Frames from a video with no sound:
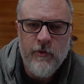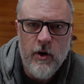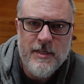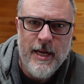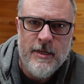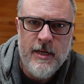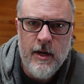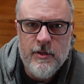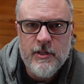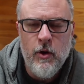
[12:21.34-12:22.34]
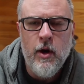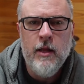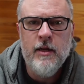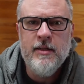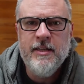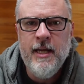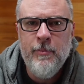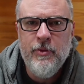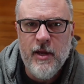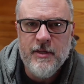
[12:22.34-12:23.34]
far as antennas go, I like to
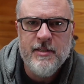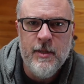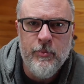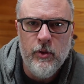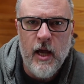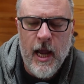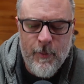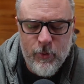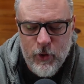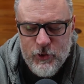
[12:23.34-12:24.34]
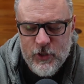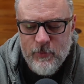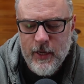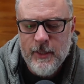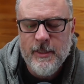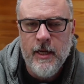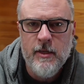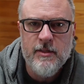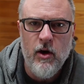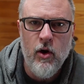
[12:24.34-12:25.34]
keep things simple. I purchase my
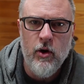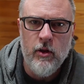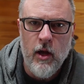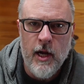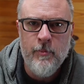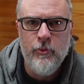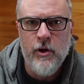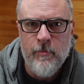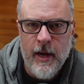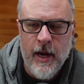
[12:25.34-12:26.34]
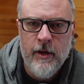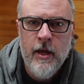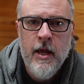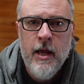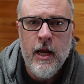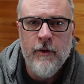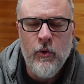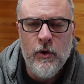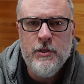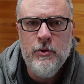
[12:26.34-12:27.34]
antennas online pre-made. And of
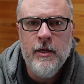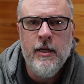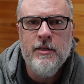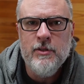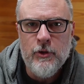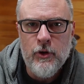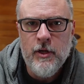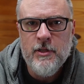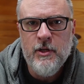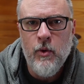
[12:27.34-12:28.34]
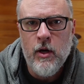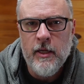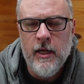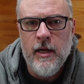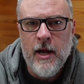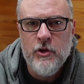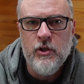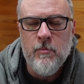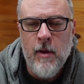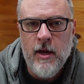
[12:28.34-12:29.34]
course, you can get as nerdy as you want to get and
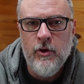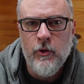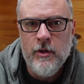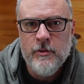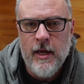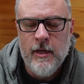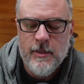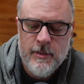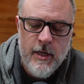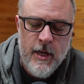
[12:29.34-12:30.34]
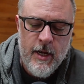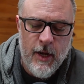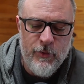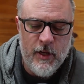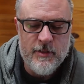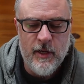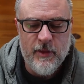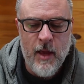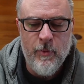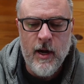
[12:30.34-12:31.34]
actually make your antennas and things like
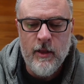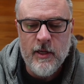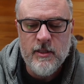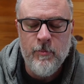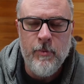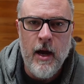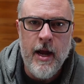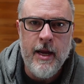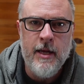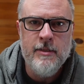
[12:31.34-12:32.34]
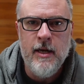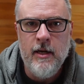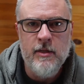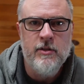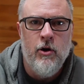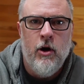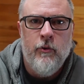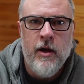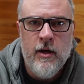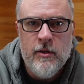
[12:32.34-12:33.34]
that. But I like to buy antennas all
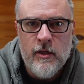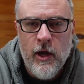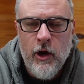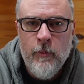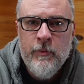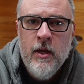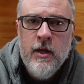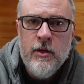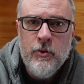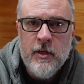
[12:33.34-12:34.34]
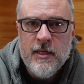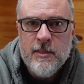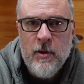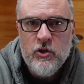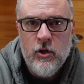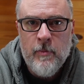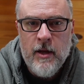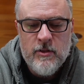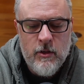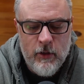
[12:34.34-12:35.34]
ready to go. You can get special
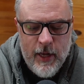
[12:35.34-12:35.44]
mounts called